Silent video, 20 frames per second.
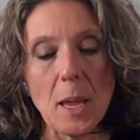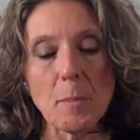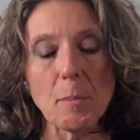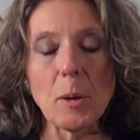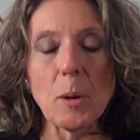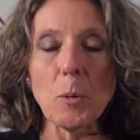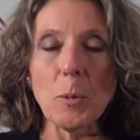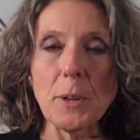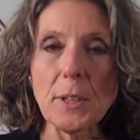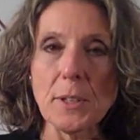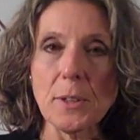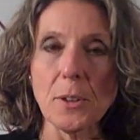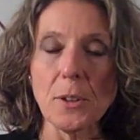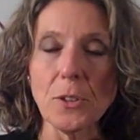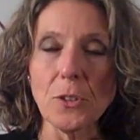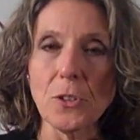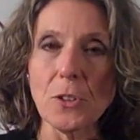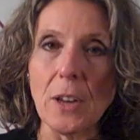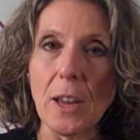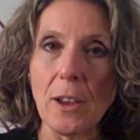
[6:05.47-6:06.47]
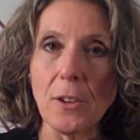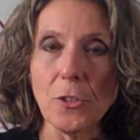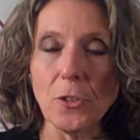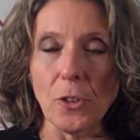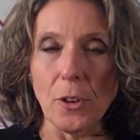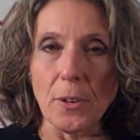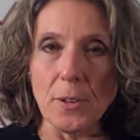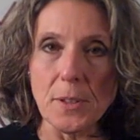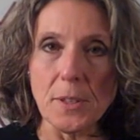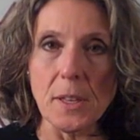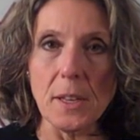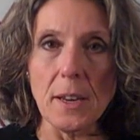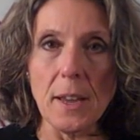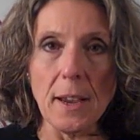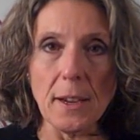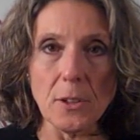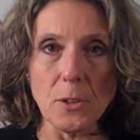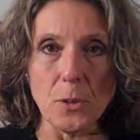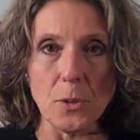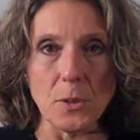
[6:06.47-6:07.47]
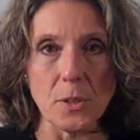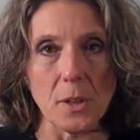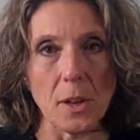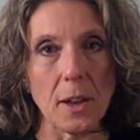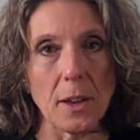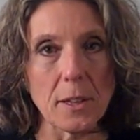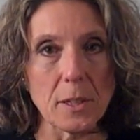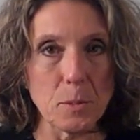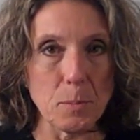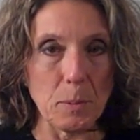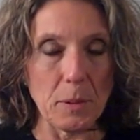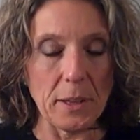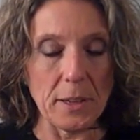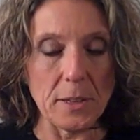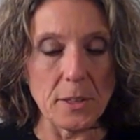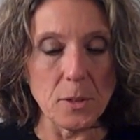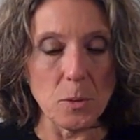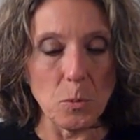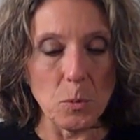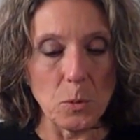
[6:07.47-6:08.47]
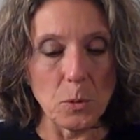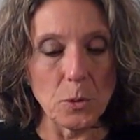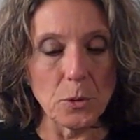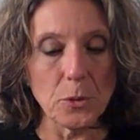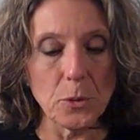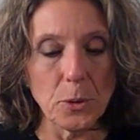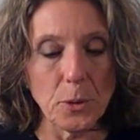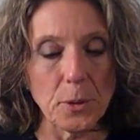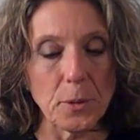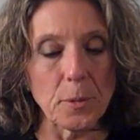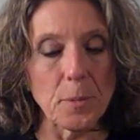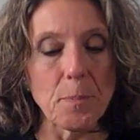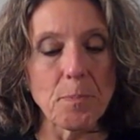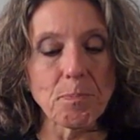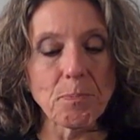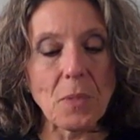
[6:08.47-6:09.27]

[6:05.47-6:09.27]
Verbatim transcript: but research now shows that exercise plays a role too.